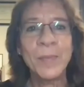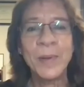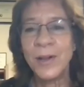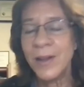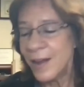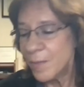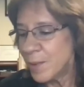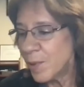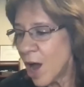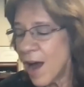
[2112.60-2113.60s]
people and,
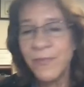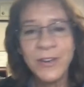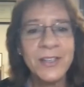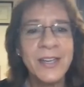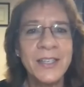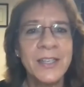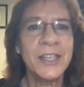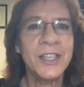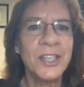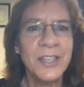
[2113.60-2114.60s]
people often say
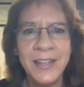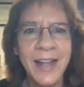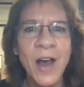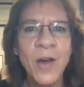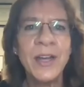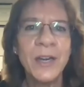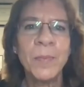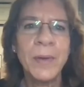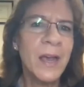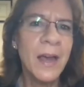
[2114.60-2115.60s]
Tai Chi, how can
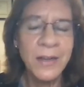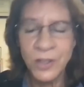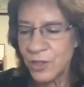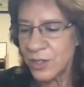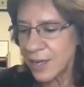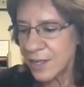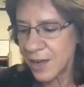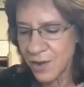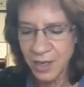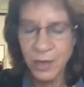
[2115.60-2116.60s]
it be exercise?
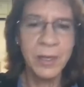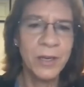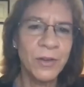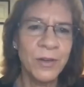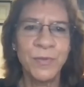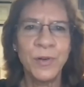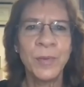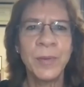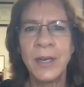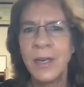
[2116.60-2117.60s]
How can it be good
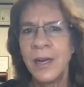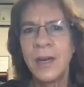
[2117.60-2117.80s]
for me?